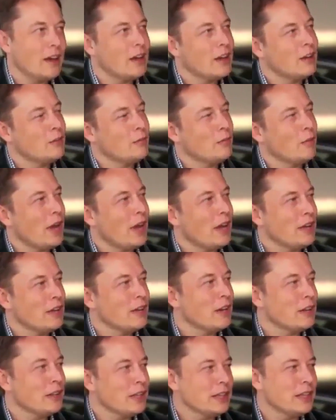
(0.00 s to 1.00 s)
I
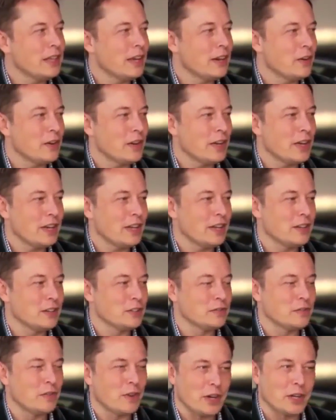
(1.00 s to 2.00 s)
think the internet
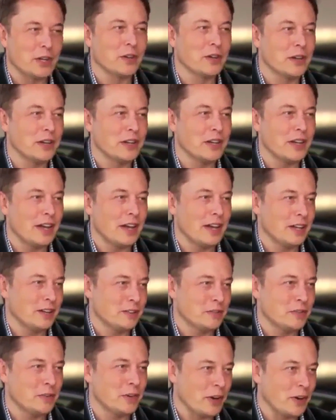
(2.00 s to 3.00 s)
is very good
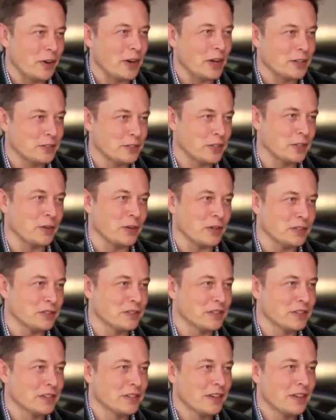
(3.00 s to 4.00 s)
at figuring out
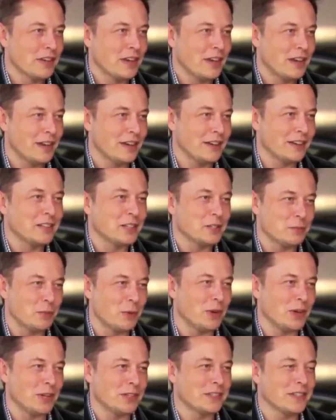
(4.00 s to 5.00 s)
secrets at this
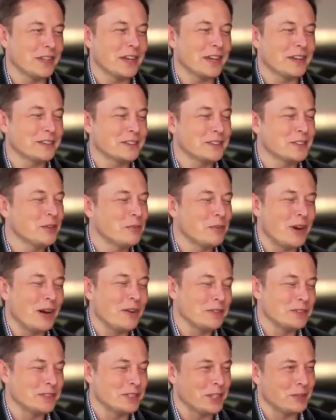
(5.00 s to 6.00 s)
point. So, like, there's no
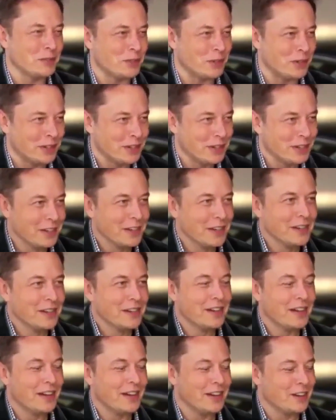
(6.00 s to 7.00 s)
privacy anymore.
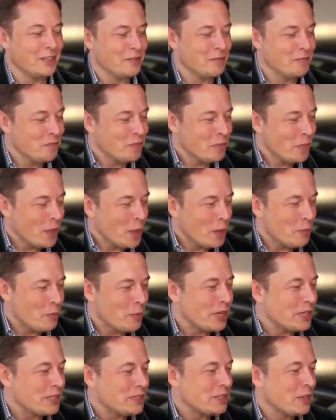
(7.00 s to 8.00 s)

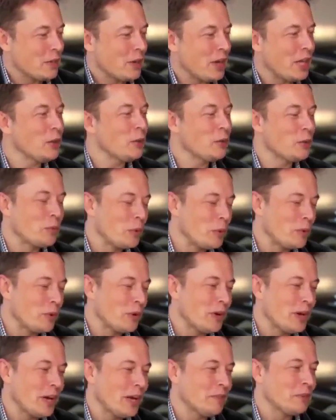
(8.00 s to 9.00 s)
But I think we
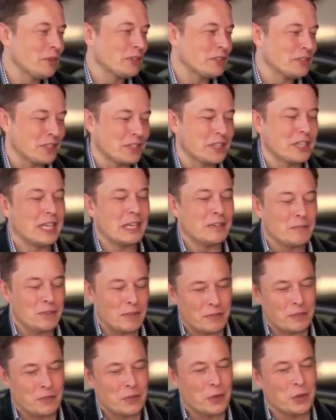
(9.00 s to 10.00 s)
were able to keep
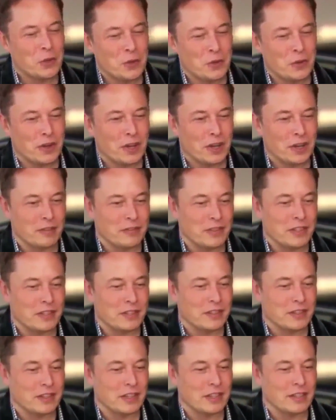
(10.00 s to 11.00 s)
a few of
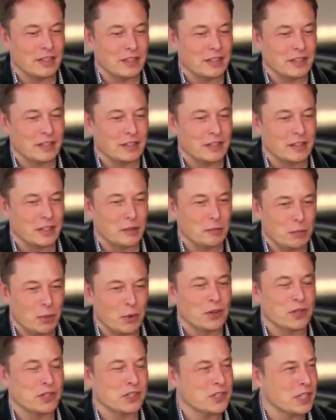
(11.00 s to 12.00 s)
the
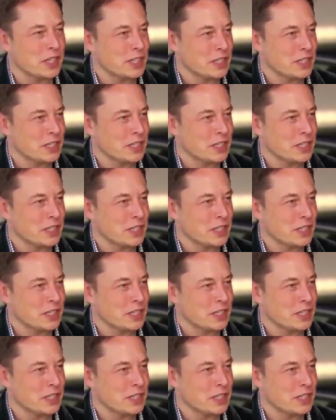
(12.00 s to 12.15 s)
important